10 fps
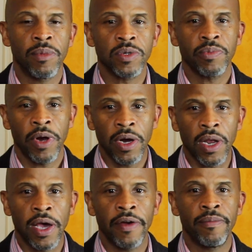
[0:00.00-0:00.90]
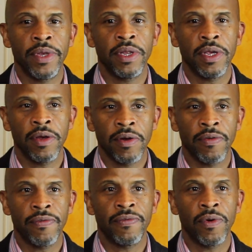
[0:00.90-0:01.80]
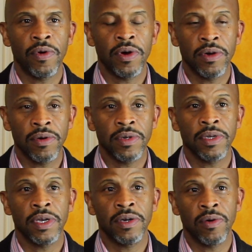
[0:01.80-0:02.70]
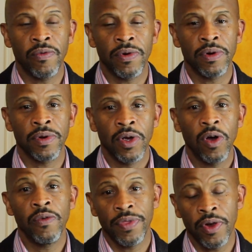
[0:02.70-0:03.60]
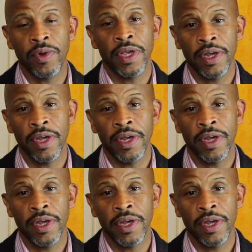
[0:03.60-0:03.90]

the most part, I've been here for you know, over over 30